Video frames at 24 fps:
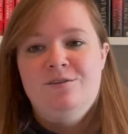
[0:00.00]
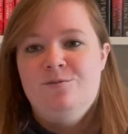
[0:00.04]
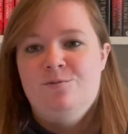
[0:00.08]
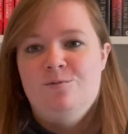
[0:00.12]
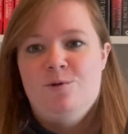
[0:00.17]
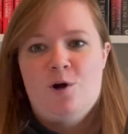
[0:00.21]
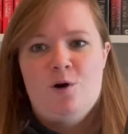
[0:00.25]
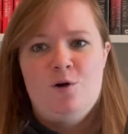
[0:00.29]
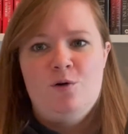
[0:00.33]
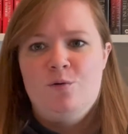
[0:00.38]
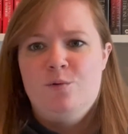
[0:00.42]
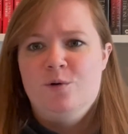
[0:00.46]

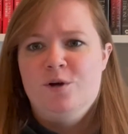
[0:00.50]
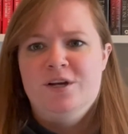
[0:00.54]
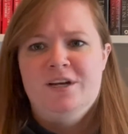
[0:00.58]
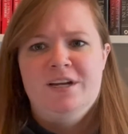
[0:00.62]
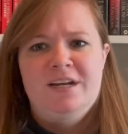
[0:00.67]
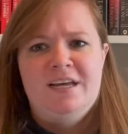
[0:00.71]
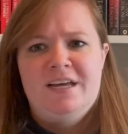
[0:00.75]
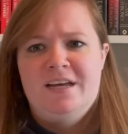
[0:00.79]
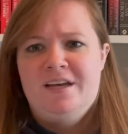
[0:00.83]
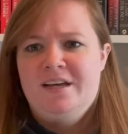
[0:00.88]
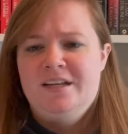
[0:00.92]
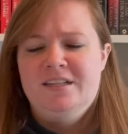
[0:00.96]

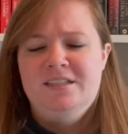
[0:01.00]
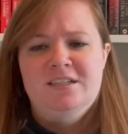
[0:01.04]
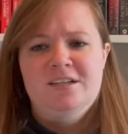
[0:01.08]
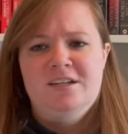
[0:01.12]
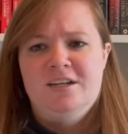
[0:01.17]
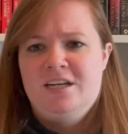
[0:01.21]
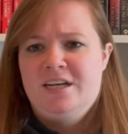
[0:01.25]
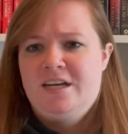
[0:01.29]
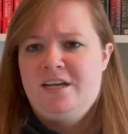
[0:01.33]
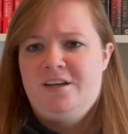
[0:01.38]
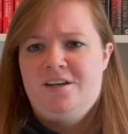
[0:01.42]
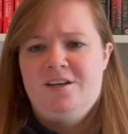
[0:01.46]
it's
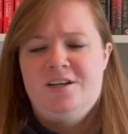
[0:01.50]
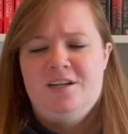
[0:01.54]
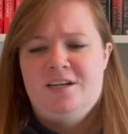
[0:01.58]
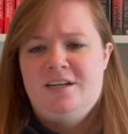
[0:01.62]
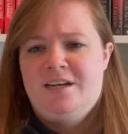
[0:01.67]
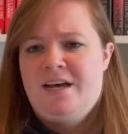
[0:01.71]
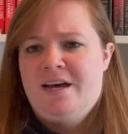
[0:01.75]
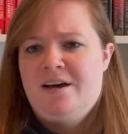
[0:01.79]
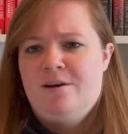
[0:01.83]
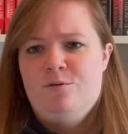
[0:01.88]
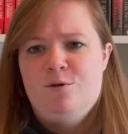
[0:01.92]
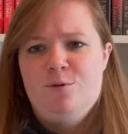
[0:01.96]
gonna get good
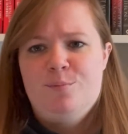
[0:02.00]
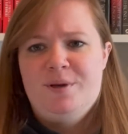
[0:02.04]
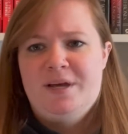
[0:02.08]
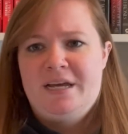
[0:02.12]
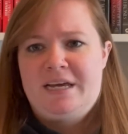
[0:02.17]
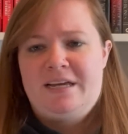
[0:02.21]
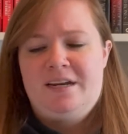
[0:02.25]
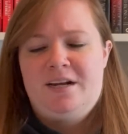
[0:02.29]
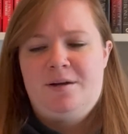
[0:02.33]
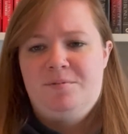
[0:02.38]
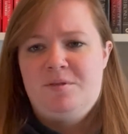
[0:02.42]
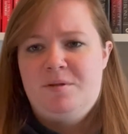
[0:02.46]
now. We're
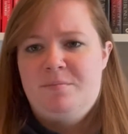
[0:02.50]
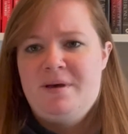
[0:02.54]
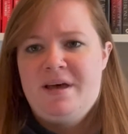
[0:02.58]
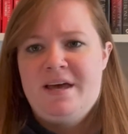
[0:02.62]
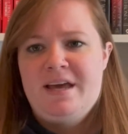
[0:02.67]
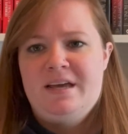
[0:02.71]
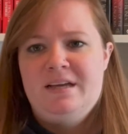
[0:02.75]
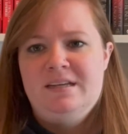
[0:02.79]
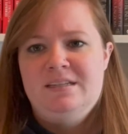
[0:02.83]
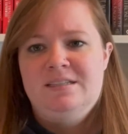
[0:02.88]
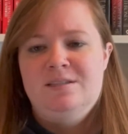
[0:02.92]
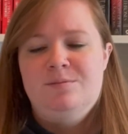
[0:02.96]
picking up the
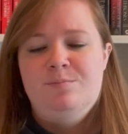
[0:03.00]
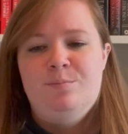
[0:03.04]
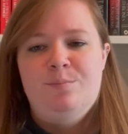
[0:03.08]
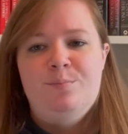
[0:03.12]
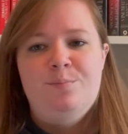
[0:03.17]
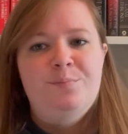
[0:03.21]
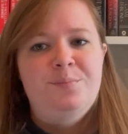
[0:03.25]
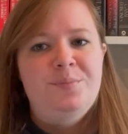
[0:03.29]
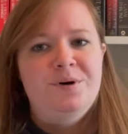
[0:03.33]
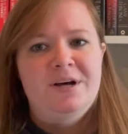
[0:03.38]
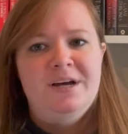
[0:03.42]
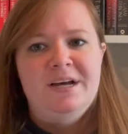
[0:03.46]
pace.
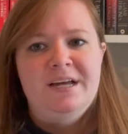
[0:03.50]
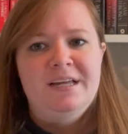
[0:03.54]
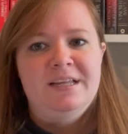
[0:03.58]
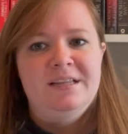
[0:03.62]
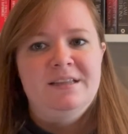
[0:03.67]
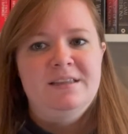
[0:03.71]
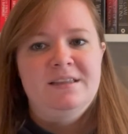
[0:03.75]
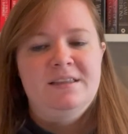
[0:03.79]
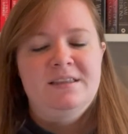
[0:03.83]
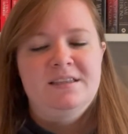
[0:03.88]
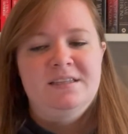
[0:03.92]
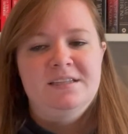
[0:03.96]

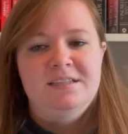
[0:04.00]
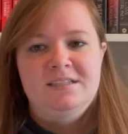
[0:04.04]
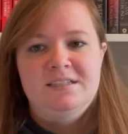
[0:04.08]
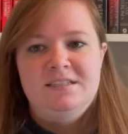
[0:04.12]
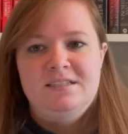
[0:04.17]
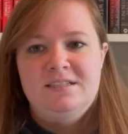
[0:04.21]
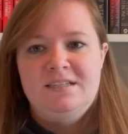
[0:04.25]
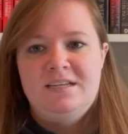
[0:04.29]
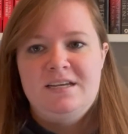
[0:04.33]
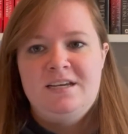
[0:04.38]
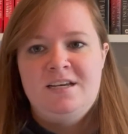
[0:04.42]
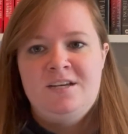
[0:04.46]
But the
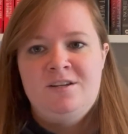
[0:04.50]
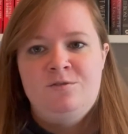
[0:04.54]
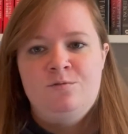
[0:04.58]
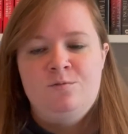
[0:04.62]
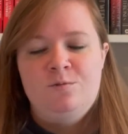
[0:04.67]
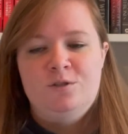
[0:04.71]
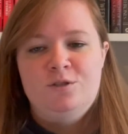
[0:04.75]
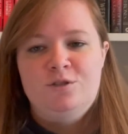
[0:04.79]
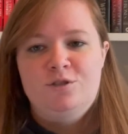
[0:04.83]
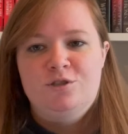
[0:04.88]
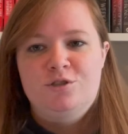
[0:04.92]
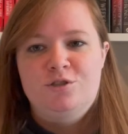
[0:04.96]
scene
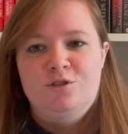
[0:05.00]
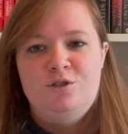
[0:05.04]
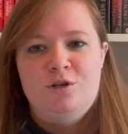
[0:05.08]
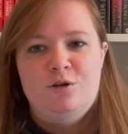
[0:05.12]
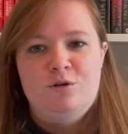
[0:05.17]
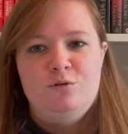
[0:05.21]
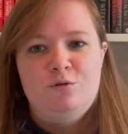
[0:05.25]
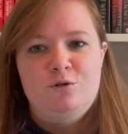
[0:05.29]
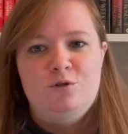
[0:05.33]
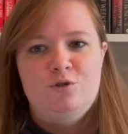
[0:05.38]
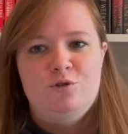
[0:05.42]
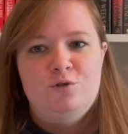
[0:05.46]
was
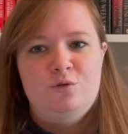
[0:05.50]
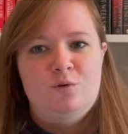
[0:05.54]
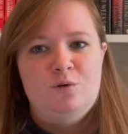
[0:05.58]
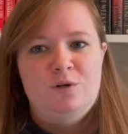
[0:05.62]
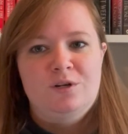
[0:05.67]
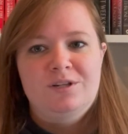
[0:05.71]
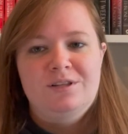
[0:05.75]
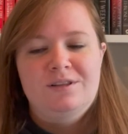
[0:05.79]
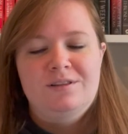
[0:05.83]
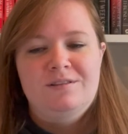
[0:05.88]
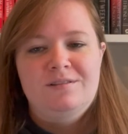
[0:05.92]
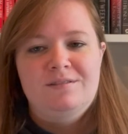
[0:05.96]
so
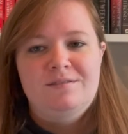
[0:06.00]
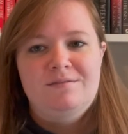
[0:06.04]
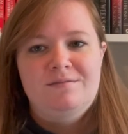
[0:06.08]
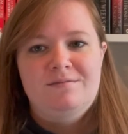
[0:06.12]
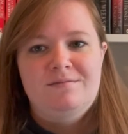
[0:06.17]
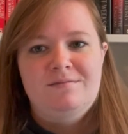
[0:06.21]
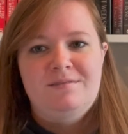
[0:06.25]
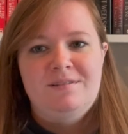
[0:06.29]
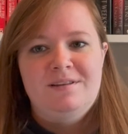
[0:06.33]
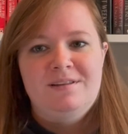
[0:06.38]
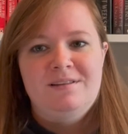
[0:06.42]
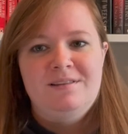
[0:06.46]

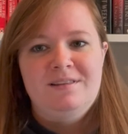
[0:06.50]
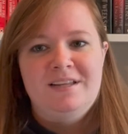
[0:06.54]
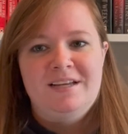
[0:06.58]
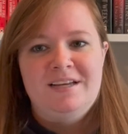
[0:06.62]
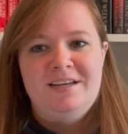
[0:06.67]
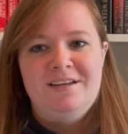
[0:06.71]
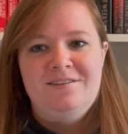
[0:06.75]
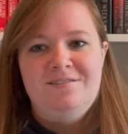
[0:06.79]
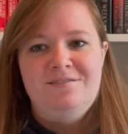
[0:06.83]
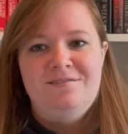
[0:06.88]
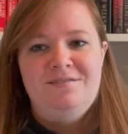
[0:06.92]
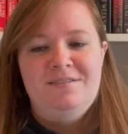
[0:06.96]

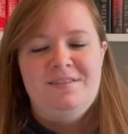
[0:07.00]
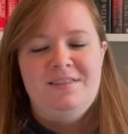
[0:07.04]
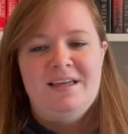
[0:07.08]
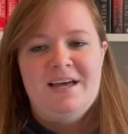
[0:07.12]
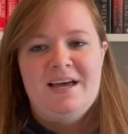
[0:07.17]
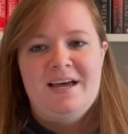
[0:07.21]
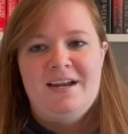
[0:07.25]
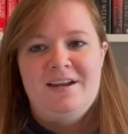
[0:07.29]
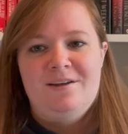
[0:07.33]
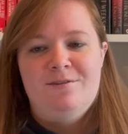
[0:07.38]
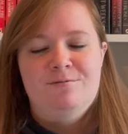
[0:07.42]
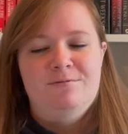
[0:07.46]
short-lived
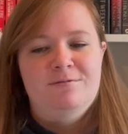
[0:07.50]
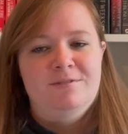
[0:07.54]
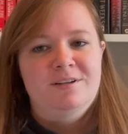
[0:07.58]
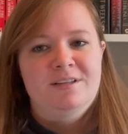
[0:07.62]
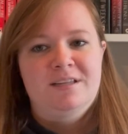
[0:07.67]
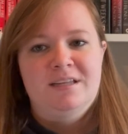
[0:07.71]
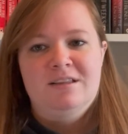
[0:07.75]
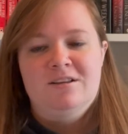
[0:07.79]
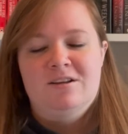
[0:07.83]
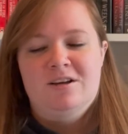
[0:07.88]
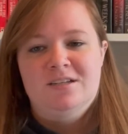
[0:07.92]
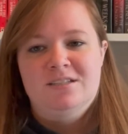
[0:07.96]
that it
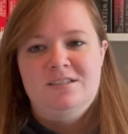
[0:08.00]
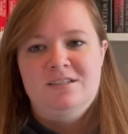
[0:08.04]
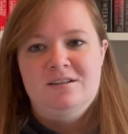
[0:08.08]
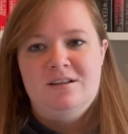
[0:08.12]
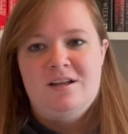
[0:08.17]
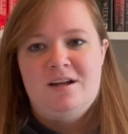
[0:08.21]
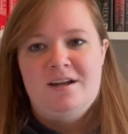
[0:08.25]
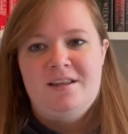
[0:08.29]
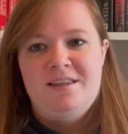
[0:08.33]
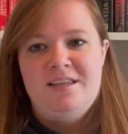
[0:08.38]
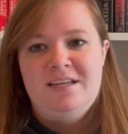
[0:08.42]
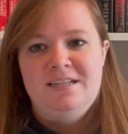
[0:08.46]
really lost a
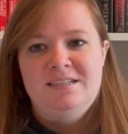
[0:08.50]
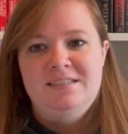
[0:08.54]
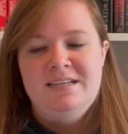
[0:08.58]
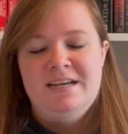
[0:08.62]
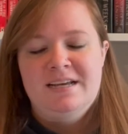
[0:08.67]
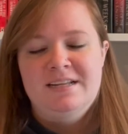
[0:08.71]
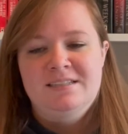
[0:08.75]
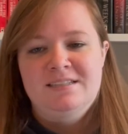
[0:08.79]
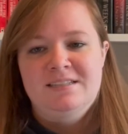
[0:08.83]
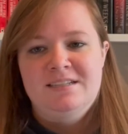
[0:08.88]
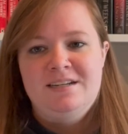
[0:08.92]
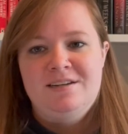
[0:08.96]
lot of the
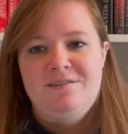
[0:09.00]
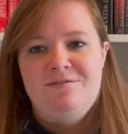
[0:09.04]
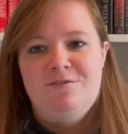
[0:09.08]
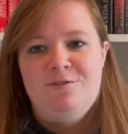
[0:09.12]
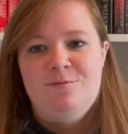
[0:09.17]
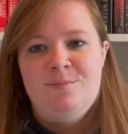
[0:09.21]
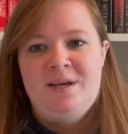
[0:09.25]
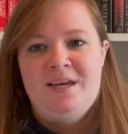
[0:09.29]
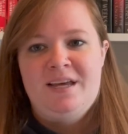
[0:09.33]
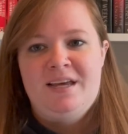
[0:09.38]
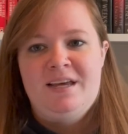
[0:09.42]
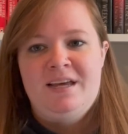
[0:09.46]
intensity for
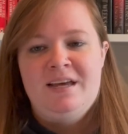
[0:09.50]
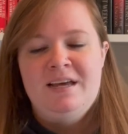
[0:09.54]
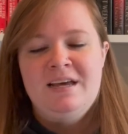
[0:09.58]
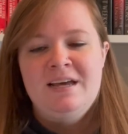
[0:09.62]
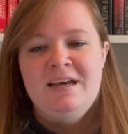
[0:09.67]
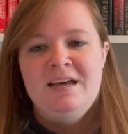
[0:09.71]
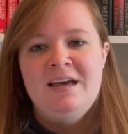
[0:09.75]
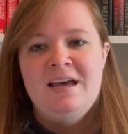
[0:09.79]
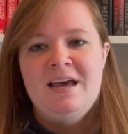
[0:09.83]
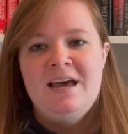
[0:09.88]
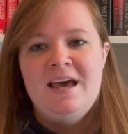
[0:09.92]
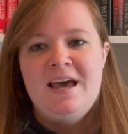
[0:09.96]
me.
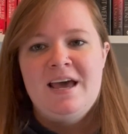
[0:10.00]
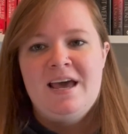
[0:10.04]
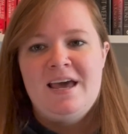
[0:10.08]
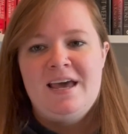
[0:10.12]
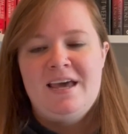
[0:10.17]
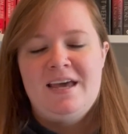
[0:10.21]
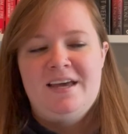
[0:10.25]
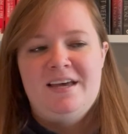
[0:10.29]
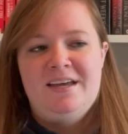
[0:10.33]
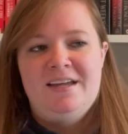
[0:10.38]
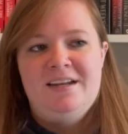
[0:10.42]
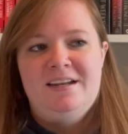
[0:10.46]

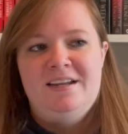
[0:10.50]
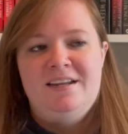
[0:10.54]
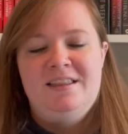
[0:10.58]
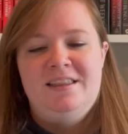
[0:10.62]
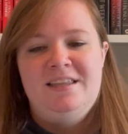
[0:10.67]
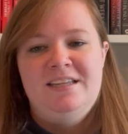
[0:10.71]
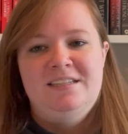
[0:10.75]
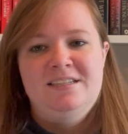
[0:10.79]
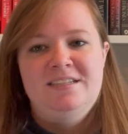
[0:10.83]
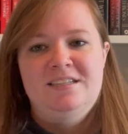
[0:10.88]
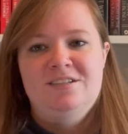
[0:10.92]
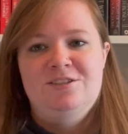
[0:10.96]
And
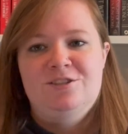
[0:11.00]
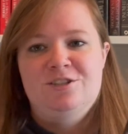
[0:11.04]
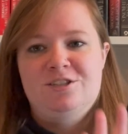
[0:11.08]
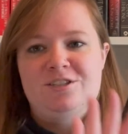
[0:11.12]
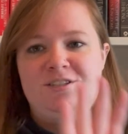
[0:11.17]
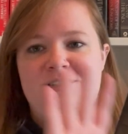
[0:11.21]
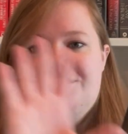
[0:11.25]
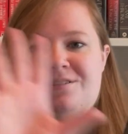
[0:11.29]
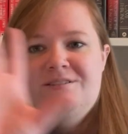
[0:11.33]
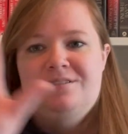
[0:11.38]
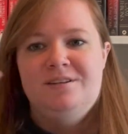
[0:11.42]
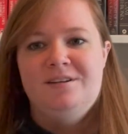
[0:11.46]
this is
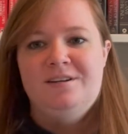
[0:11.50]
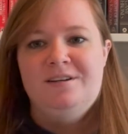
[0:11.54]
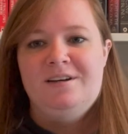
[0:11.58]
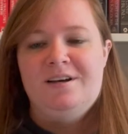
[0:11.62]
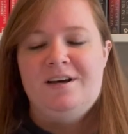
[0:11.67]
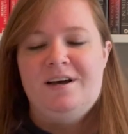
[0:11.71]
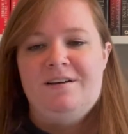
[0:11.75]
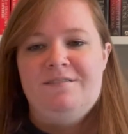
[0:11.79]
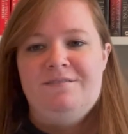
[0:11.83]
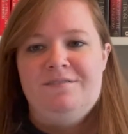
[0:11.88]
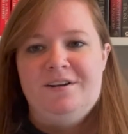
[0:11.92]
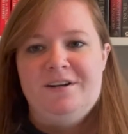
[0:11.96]
just
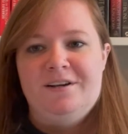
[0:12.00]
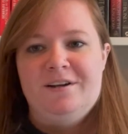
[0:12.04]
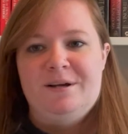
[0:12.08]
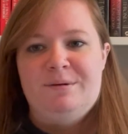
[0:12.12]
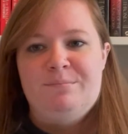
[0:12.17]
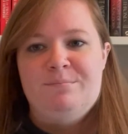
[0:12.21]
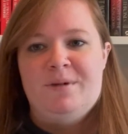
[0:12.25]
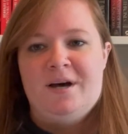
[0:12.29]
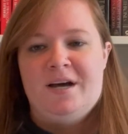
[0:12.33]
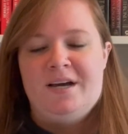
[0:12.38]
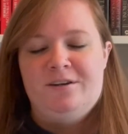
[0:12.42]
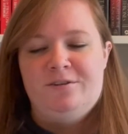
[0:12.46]
a very
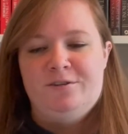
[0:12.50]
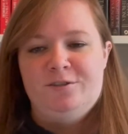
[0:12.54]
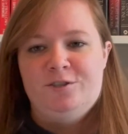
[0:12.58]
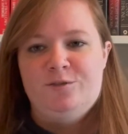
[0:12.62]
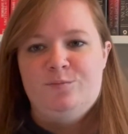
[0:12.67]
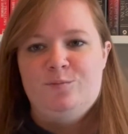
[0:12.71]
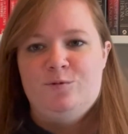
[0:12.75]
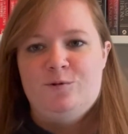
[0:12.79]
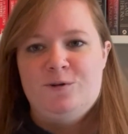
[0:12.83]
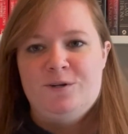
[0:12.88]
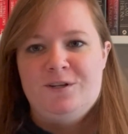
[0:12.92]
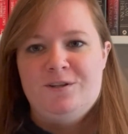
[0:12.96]
minor
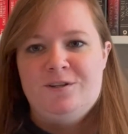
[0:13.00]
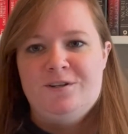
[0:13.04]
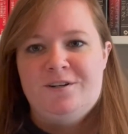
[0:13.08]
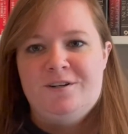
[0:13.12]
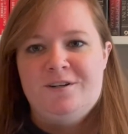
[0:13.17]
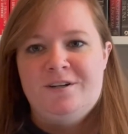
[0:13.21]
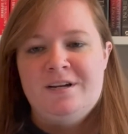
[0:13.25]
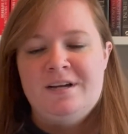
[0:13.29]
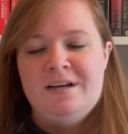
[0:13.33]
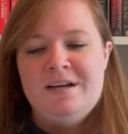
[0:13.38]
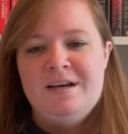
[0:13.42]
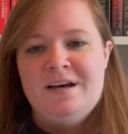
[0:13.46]

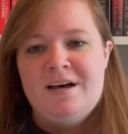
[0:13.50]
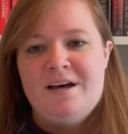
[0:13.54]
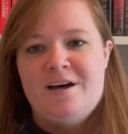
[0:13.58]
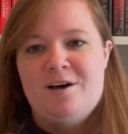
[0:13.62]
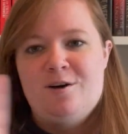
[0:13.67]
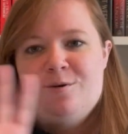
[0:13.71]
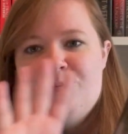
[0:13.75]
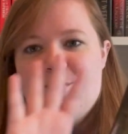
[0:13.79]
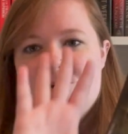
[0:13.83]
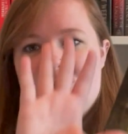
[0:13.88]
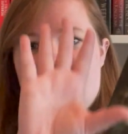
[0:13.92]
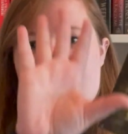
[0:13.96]
spoiler.
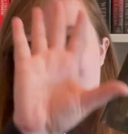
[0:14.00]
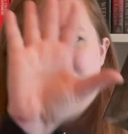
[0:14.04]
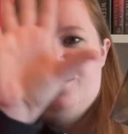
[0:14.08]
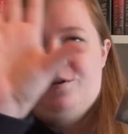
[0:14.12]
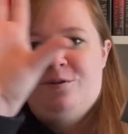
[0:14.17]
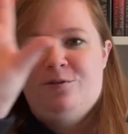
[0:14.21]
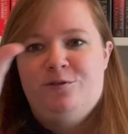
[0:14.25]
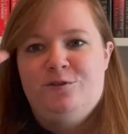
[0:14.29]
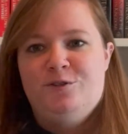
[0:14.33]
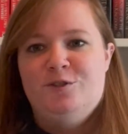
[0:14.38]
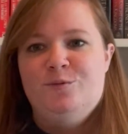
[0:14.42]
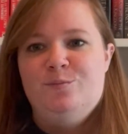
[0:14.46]
I'll put up a
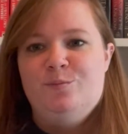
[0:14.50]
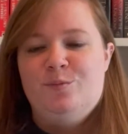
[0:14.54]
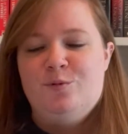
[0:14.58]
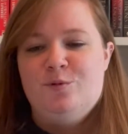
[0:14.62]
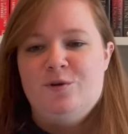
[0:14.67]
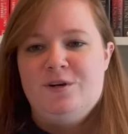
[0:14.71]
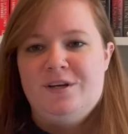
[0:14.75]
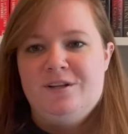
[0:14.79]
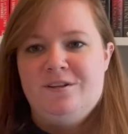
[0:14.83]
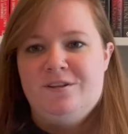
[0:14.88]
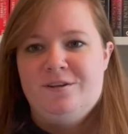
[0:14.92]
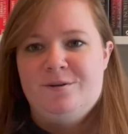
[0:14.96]
little
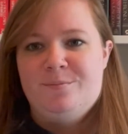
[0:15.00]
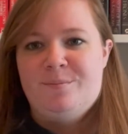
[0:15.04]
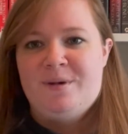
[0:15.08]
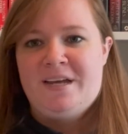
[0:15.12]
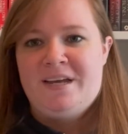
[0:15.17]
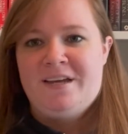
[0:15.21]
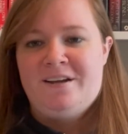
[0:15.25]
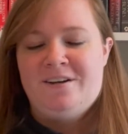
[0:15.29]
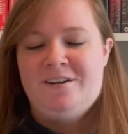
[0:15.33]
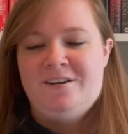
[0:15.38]
spoiler banner,